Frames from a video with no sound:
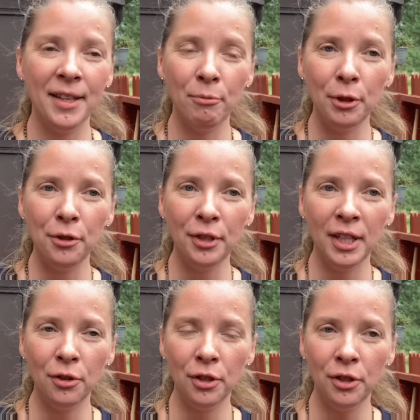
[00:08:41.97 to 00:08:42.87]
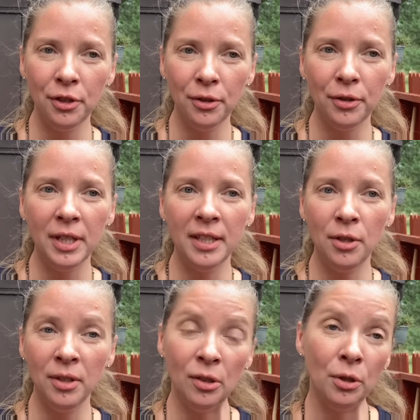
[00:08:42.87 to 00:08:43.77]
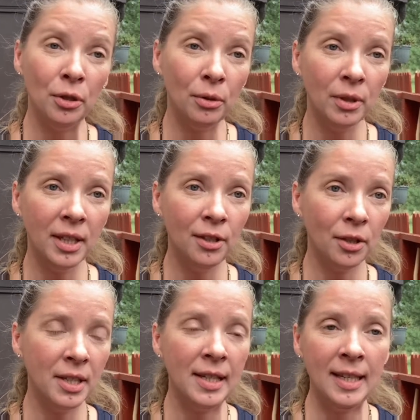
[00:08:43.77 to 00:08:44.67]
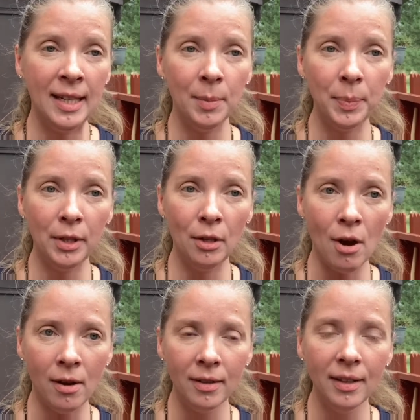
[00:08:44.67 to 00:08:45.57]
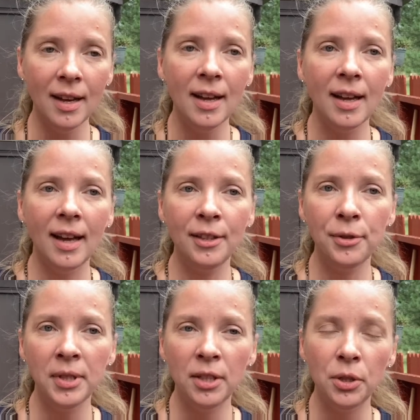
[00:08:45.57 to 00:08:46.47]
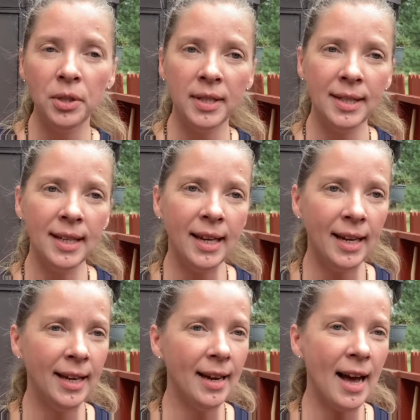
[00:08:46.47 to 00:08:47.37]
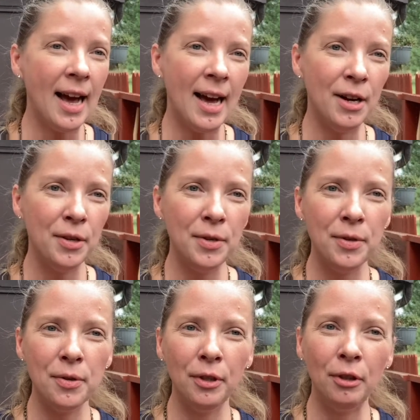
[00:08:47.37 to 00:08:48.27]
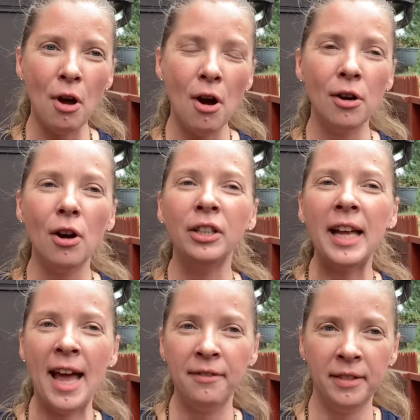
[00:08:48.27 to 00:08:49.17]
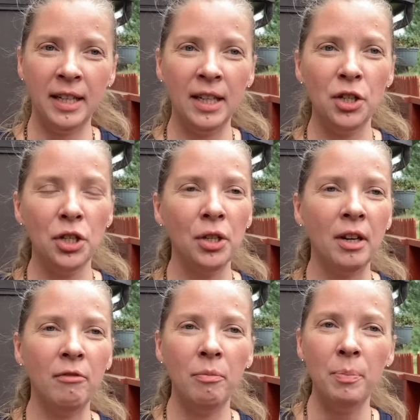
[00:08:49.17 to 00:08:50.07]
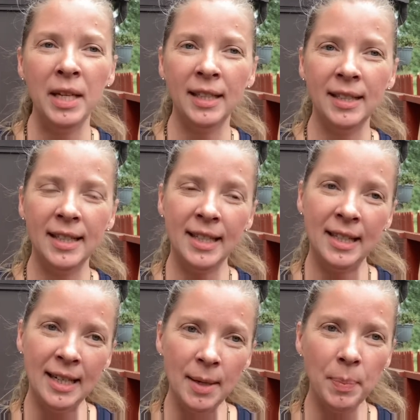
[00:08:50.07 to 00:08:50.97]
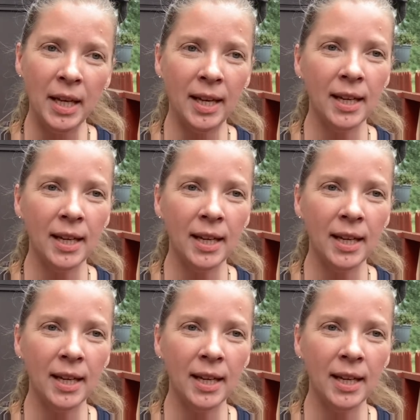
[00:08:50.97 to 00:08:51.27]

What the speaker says: what you need to do is you need to look at your sleep log and you need to see how long on average you have been sleeping